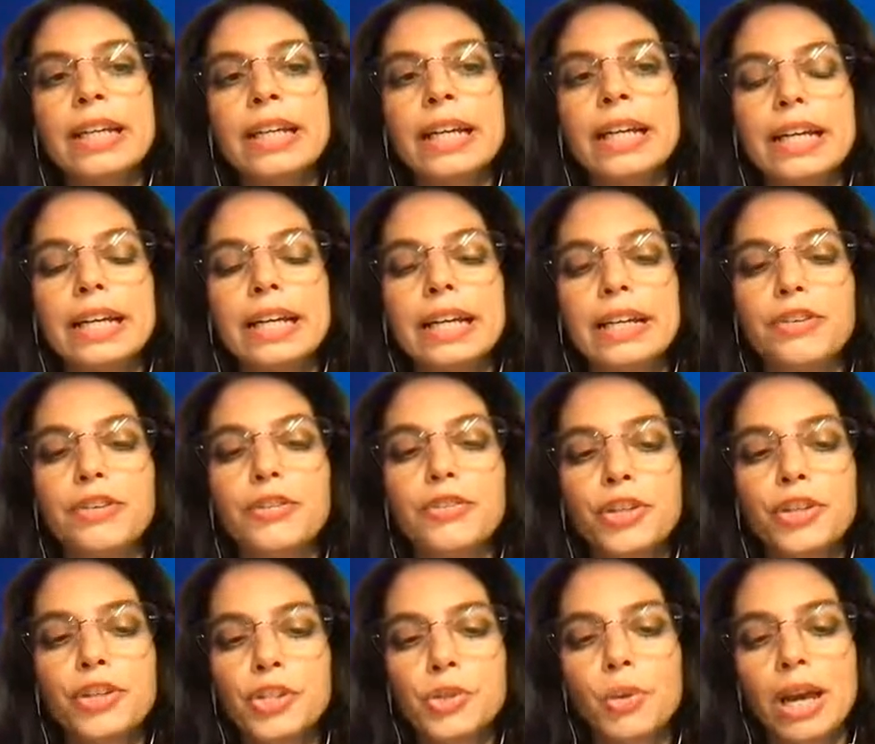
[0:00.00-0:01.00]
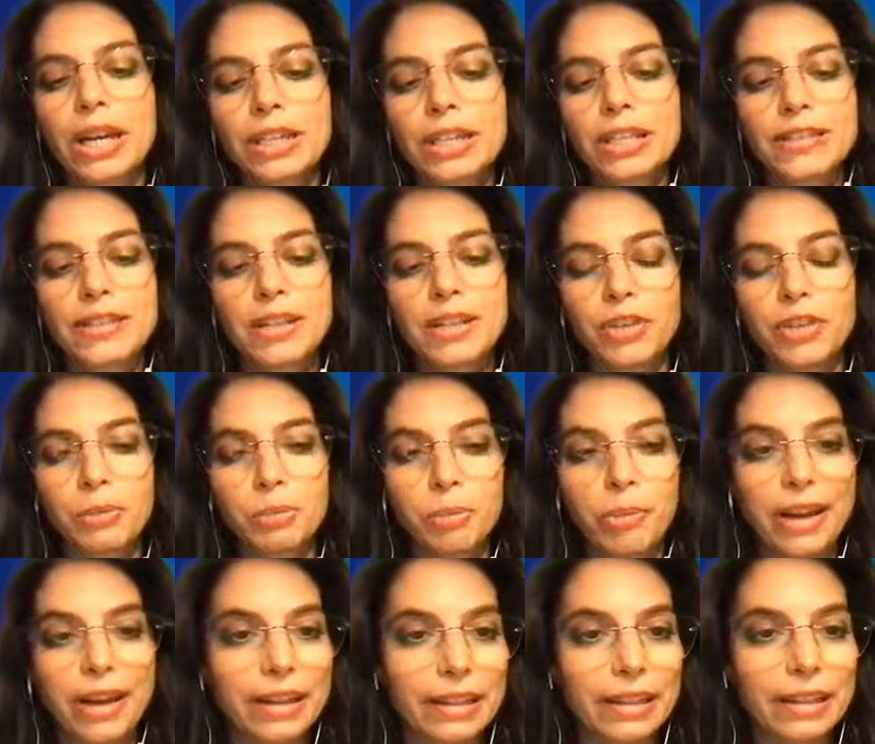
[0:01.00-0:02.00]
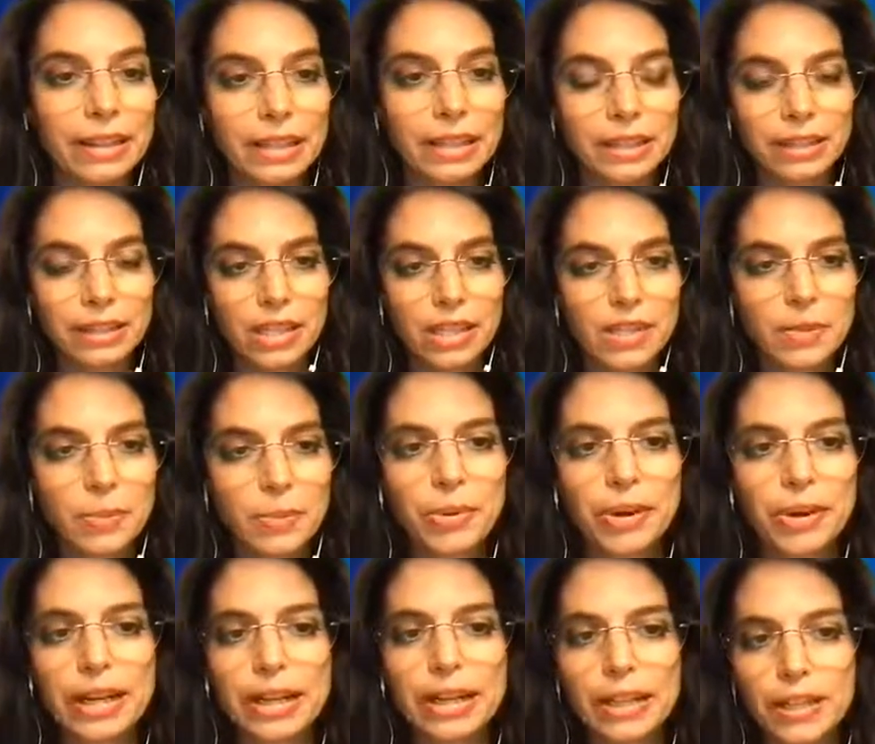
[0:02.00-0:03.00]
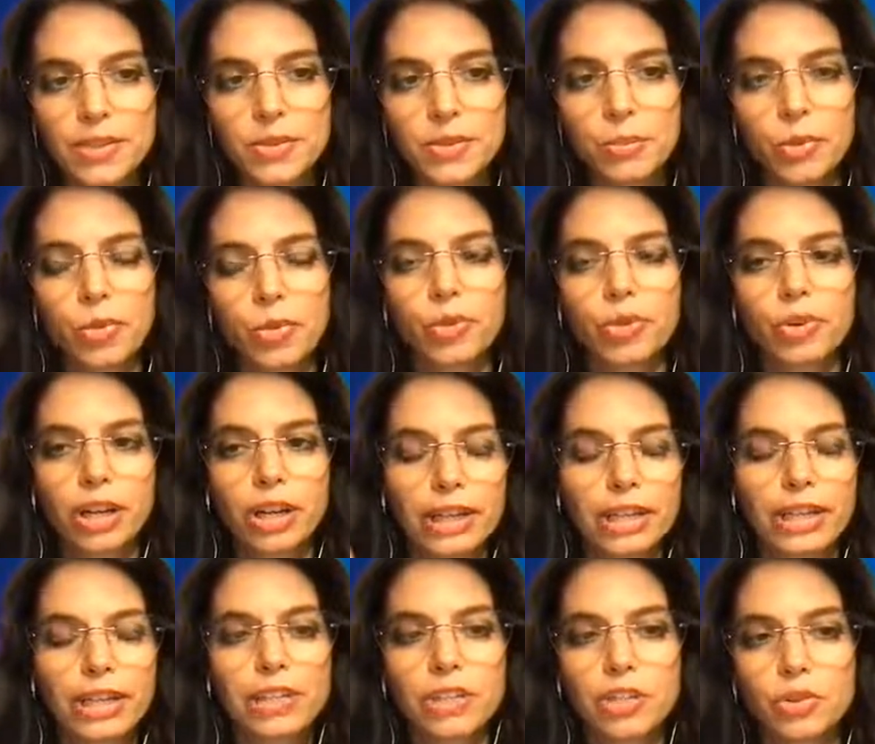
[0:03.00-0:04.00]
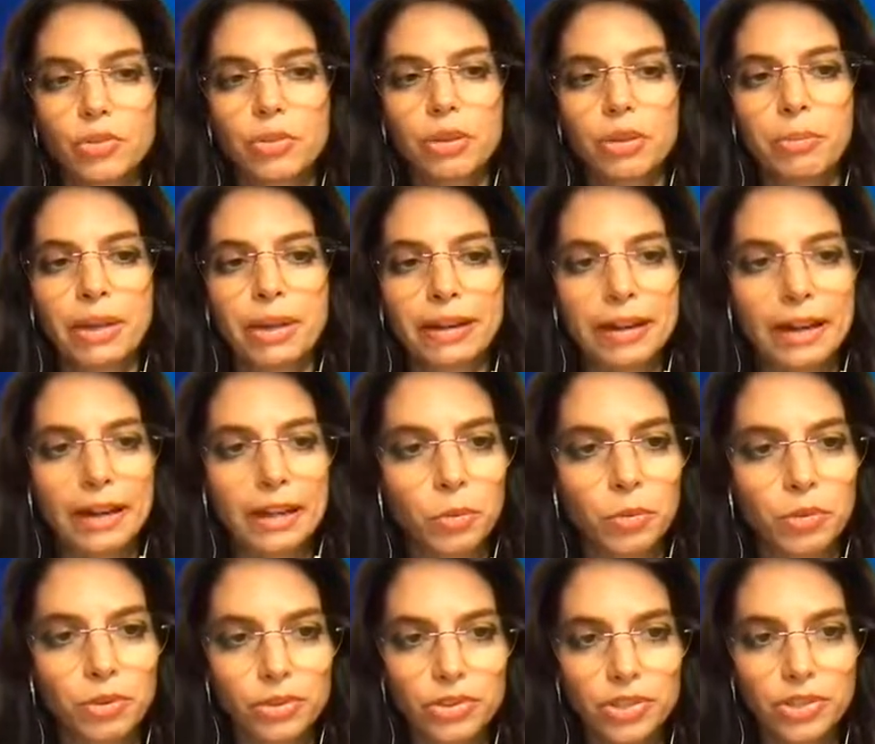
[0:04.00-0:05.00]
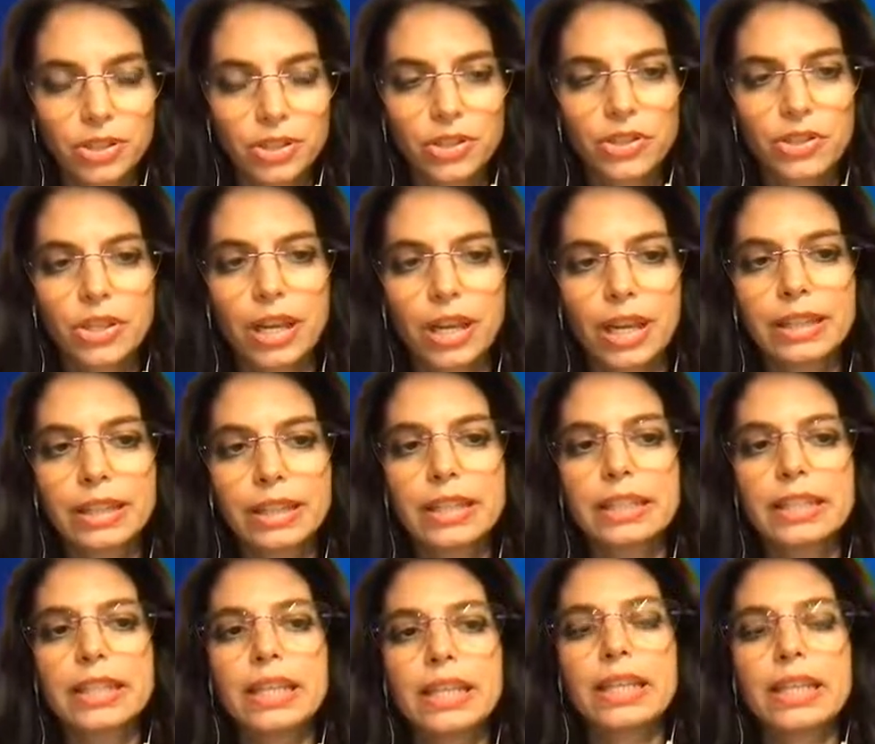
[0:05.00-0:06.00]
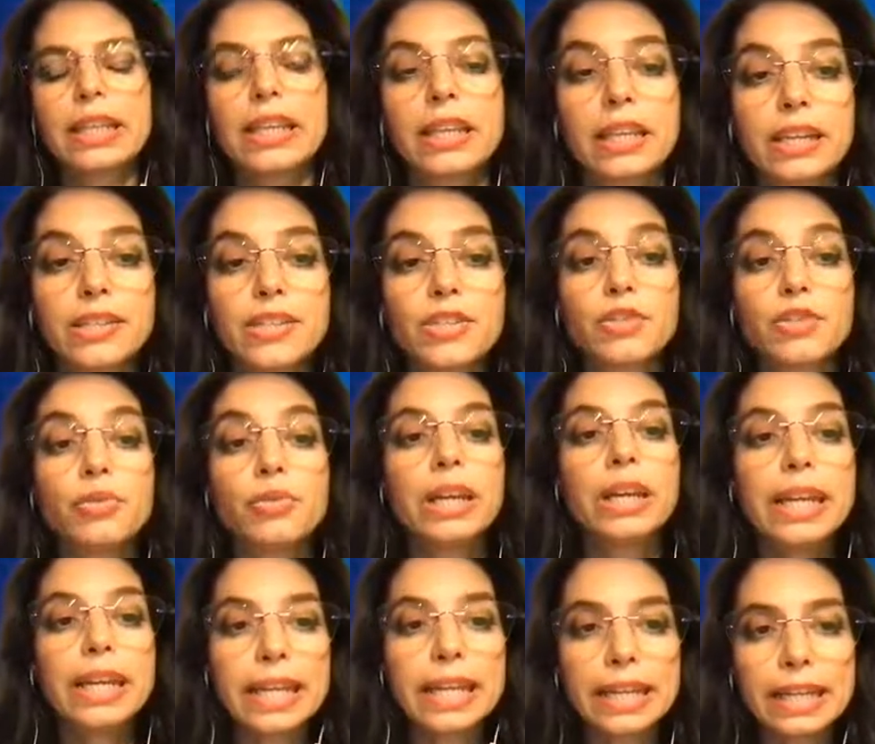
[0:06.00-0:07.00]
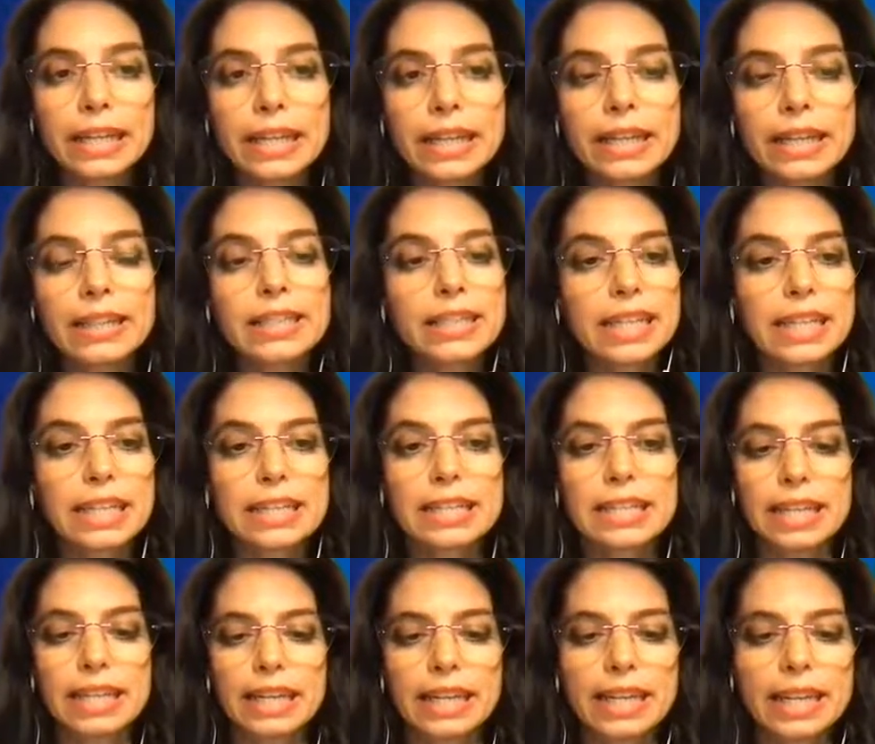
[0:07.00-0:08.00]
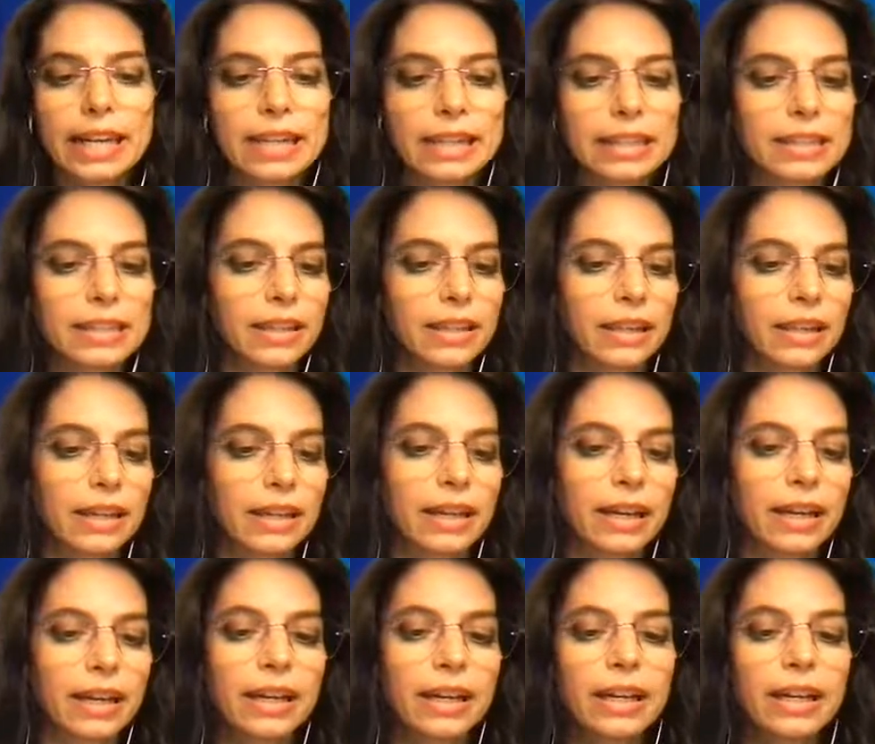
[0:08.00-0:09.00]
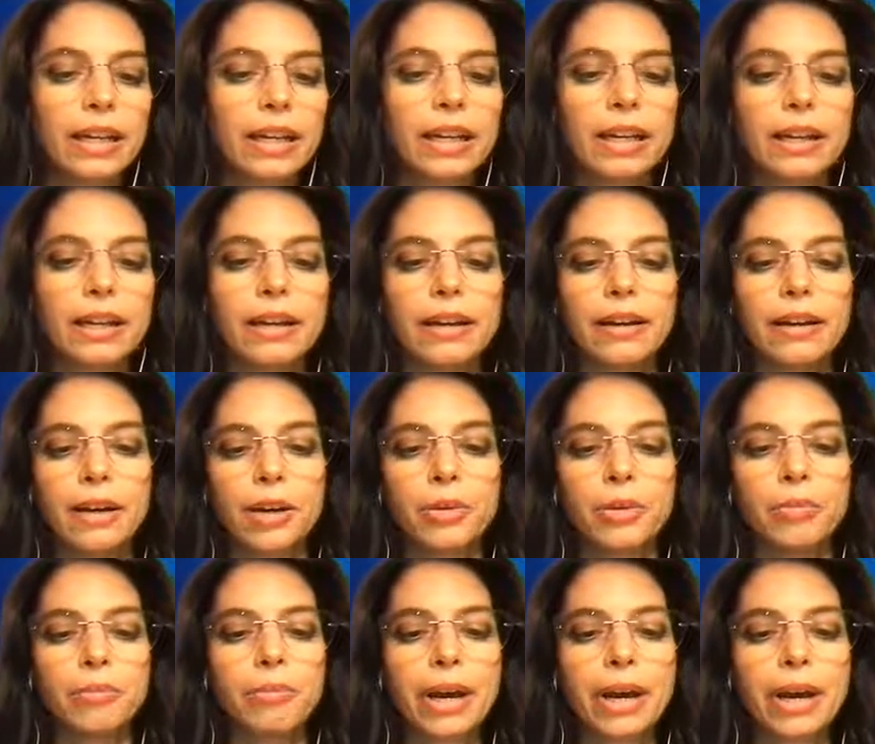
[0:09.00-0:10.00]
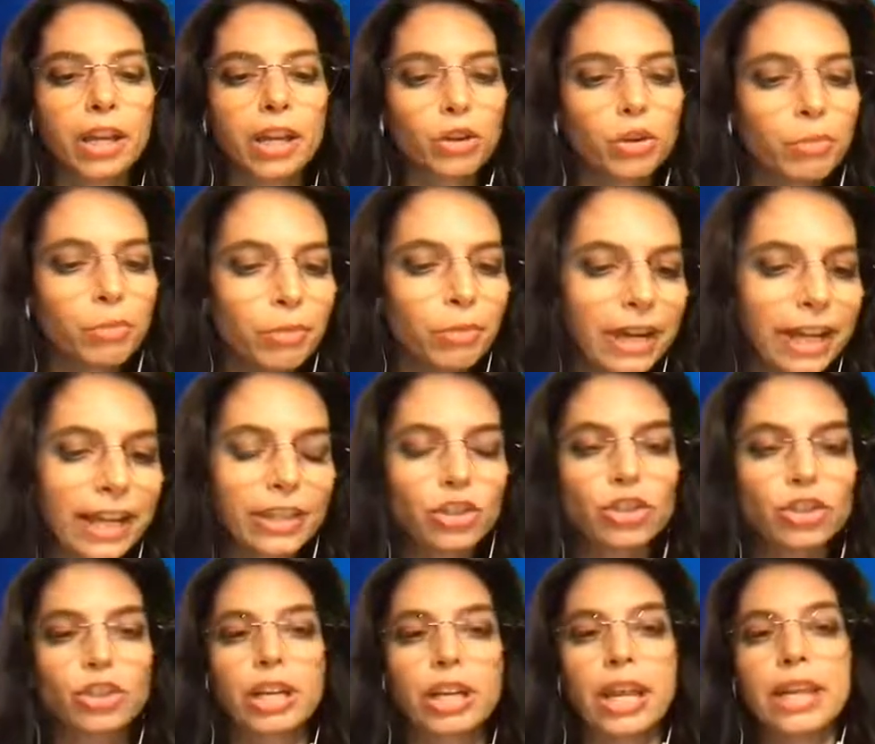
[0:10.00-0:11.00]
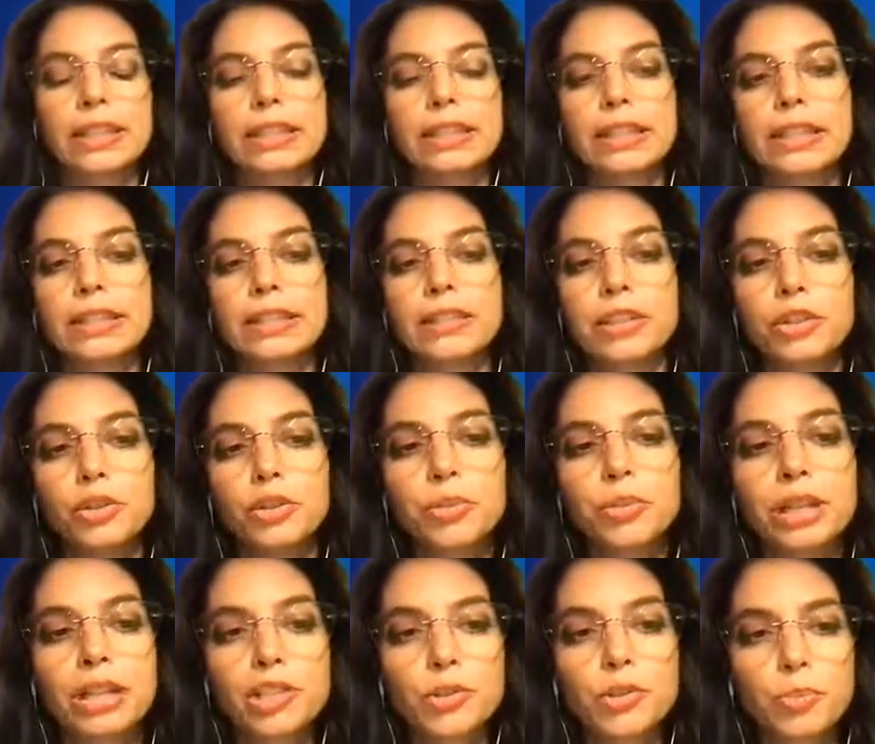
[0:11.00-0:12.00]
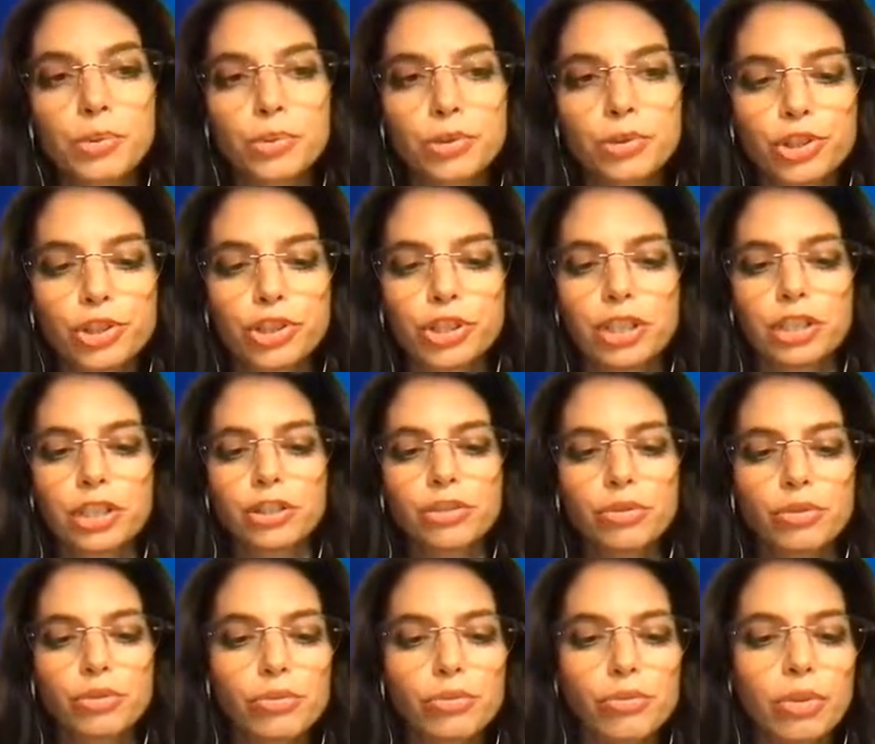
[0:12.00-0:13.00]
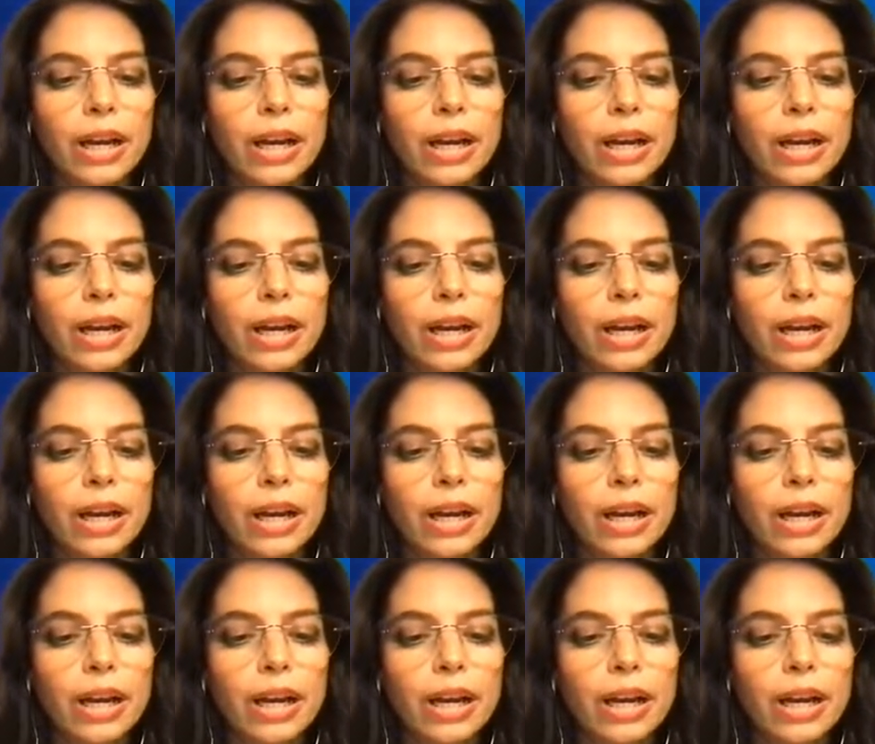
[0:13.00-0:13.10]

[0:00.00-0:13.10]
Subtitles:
The first one is driven by ISPRA. It's more related to the marine waters. And the idea here is to link data regarding bioaccumulation and the human exposure to